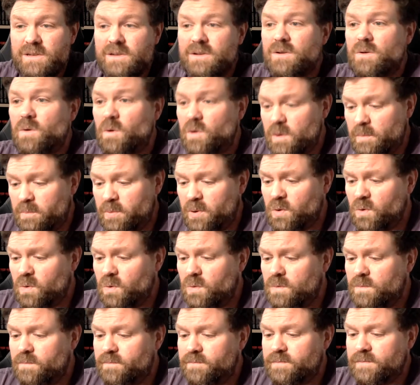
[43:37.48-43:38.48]
or the
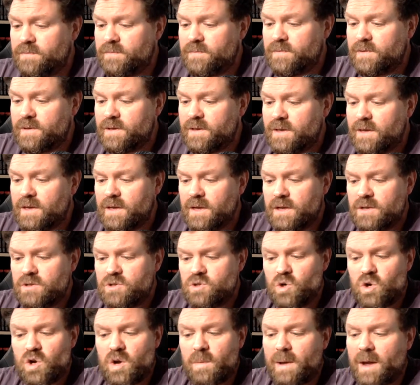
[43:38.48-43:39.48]
pool.
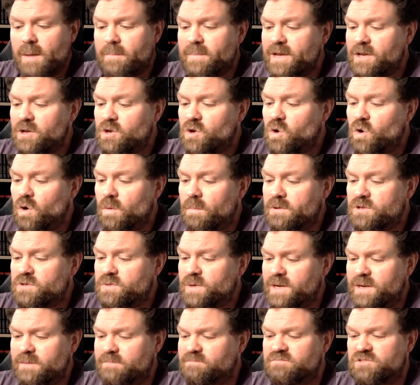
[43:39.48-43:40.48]
"Talk about being caught
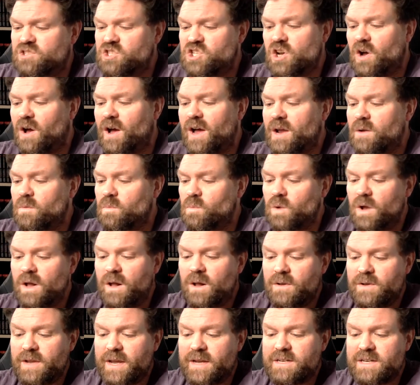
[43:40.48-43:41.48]
between a giant
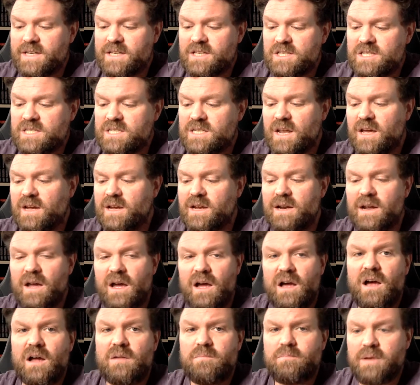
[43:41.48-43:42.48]
world-ending slug and a
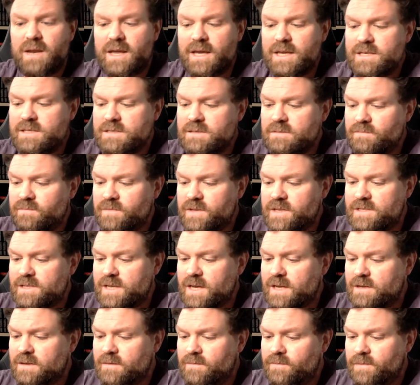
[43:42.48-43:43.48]
hard place," he
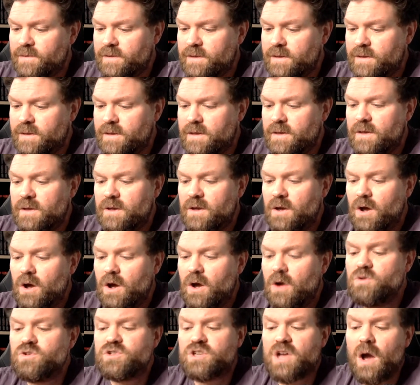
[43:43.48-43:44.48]
said.
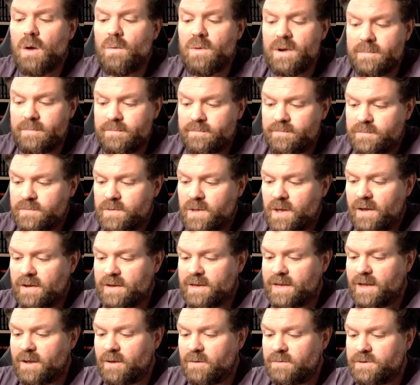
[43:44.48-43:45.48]
"Who's going?"
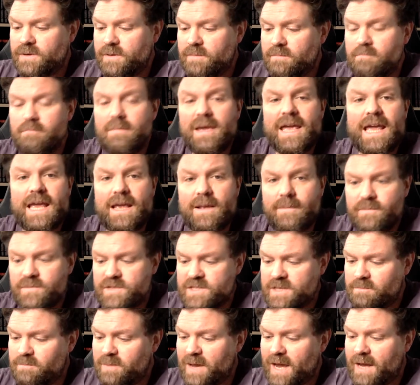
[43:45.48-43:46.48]
Herc yelled. "Me,"
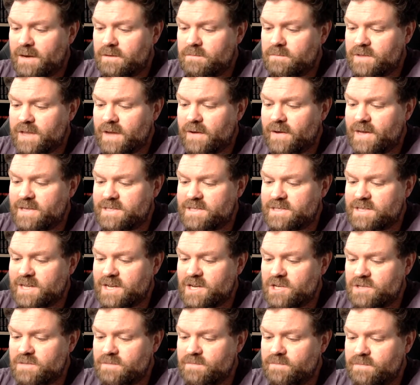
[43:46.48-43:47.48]
said Pan without
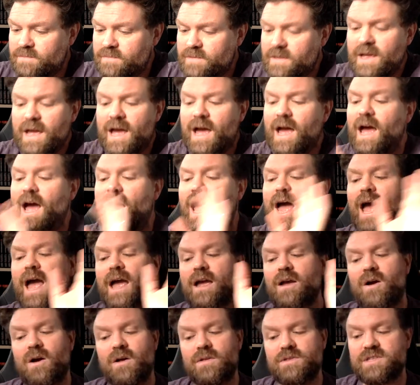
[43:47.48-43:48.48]
hesitation.
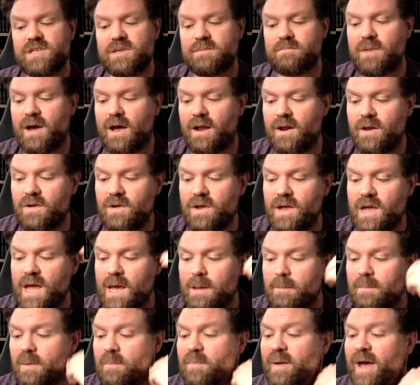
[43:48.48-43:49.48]
"Hang on," said Marlowe,
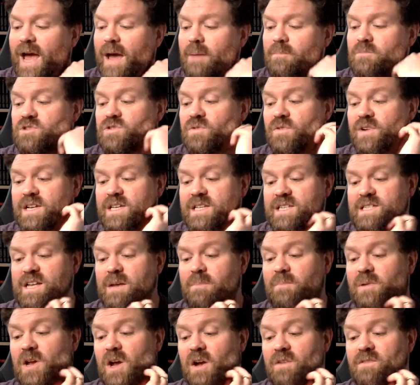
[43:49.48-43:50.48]
but Pan was already
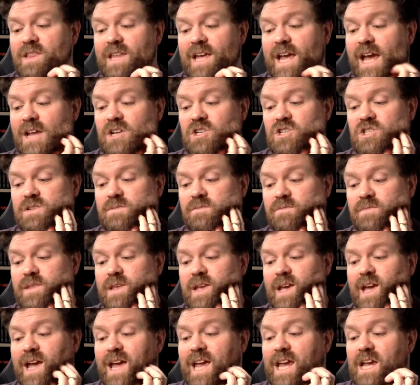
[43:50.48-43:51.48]
stepping over the edge.
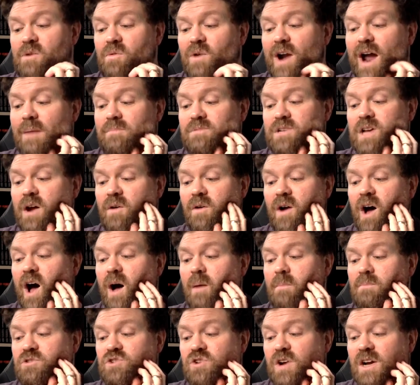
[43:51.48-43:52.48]
He grabbed her
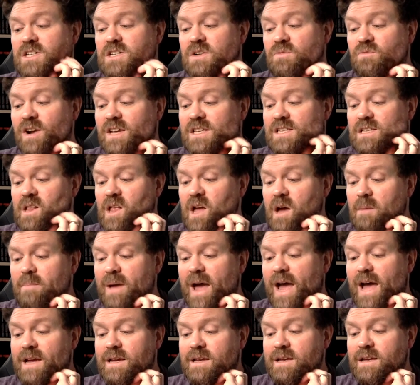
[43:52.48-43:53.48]
arm, trying to wrestle her
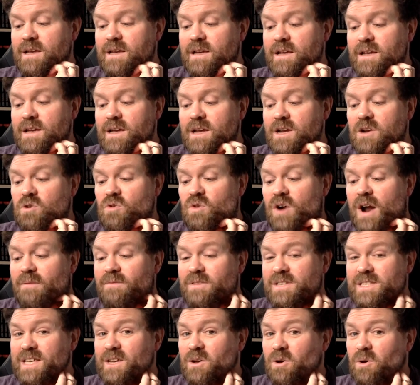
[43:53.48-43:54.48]
back.
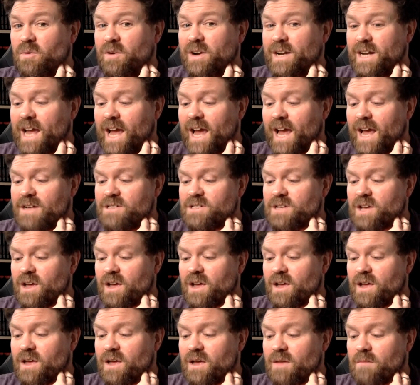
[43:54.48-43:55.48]
Gravity already had
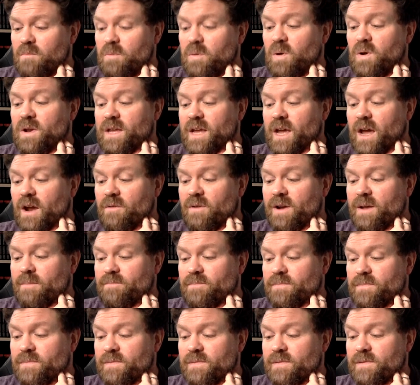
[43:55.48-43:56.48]
her, pulling her
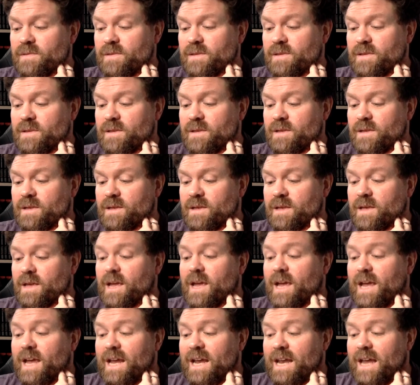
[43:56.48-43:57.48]
in.
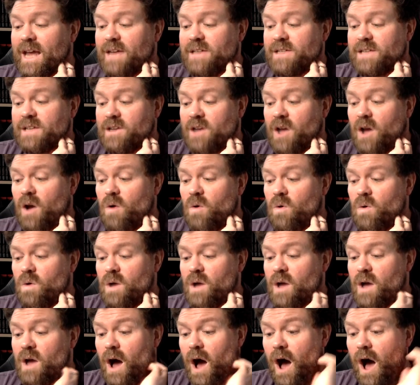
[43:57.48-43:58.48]
He let go,
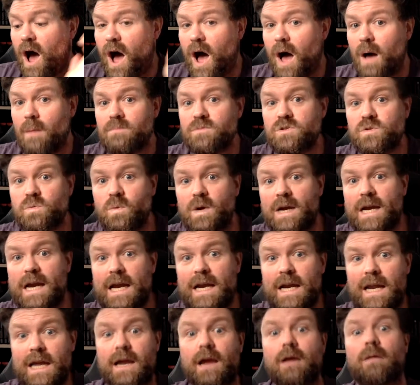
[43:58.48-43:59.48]
arms
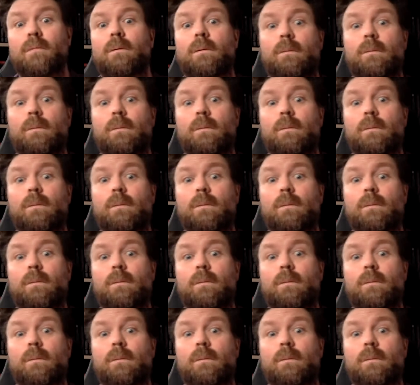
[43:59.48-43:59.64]
wheeling.